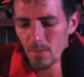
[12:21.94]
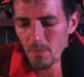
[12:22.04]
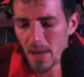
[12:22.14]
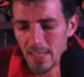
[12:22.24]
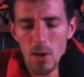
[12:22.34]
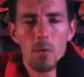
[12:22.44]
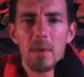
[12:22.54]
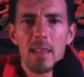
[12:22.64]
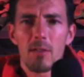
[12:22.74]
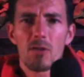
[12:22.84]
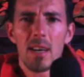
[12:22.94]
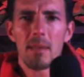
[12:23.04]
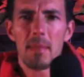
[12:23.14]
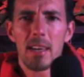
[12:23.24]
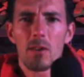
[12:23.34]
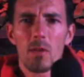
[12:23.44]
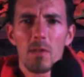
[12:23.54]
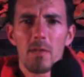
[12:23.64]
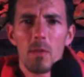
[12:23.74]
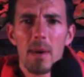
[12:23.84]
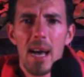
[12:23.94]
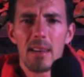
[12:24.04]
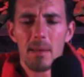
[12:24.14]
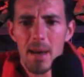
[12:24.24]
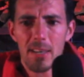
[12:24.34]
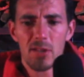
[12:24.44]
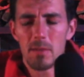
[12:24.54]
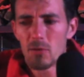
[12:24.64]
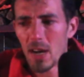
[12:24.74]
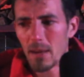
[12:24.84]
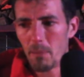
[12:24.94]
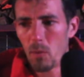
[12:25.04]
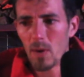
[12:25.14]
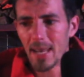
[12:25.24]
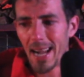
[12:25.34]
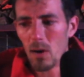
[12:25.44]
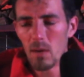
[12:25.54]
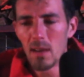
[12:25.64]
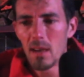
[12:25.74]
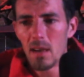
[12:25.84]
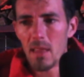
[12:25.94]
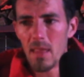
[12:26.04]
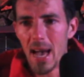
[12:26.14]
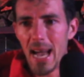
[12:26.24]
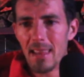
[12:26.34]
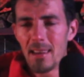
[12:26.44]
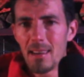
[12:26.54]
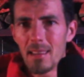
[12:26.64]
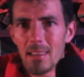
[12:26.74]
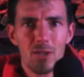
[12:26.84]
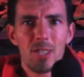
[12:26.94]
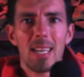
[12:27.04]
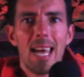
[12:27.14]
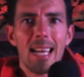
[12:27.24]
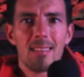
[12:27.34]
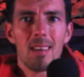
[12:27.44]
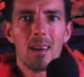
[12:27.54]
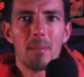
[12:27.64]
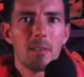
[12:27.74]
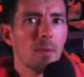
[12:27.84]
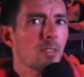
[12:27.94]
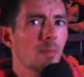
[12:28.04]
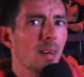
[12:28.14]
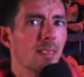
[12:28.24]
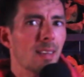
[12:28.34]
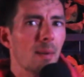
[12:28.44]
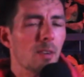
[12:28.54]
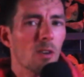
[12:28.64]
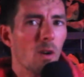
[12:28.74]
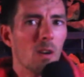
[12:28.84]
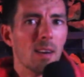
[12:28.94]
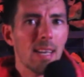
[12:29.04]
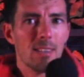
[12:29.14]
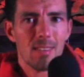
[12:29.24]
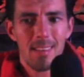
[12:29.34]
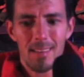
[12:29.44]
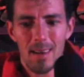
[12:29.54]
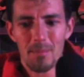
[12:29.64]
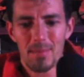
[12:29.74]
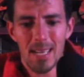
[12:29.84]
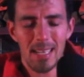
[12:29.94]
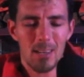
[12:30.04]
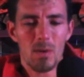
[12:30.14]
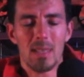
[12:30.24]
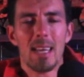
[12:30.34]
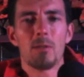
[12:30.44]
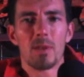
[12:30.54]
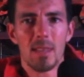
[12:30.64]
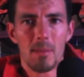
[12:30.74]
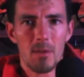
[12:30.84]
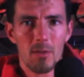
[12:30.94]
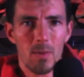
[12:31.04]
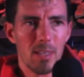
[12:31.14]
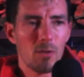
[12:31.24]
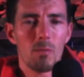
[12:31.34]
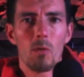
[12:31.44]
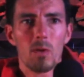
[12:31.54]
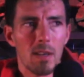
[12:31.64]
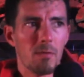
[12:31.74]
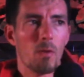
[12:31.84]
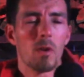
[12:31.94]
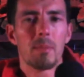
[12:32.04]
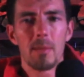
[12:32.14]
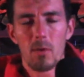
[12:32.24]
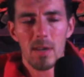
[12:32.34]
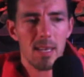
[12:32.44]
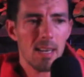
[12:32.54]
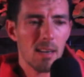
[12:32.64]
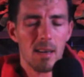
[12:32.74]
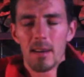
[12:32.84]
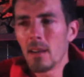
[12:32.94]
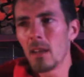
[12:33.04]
by no means trying to make girls feel bad. I'm actually trying to point out that the shit adds up, especially by the time you're our age. And I'm kind of going light with numbers. We could do more, like 4 people a year,